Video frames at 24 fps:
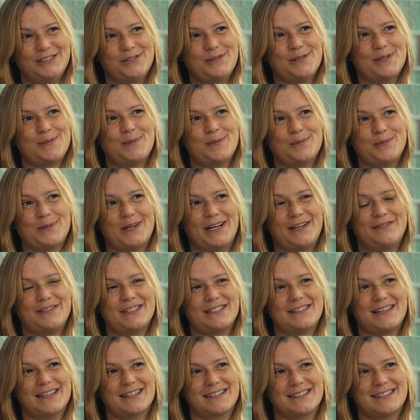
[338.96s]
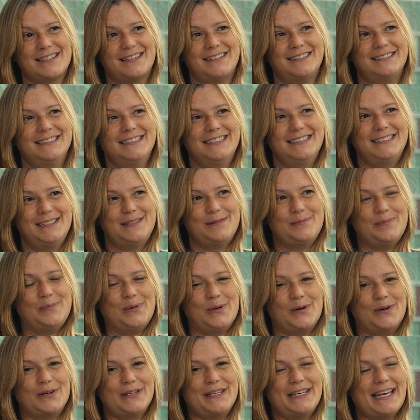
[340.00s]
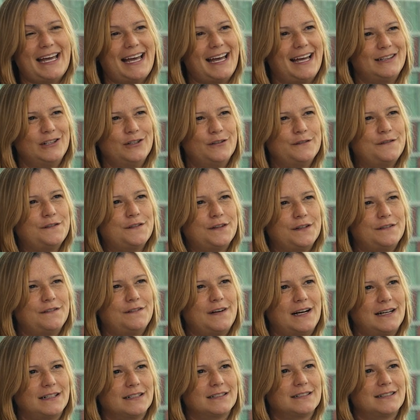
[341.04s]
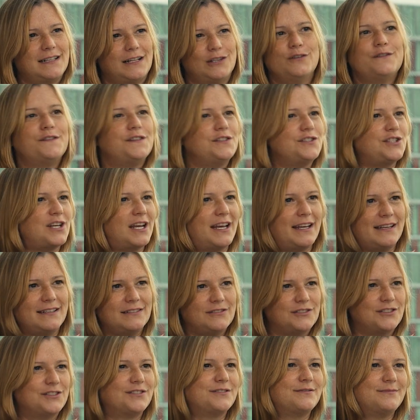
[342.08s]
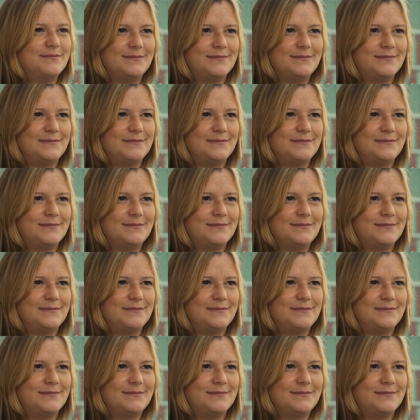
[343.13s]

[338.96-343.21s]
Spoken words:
Always been private sector. But yeah, I love the change.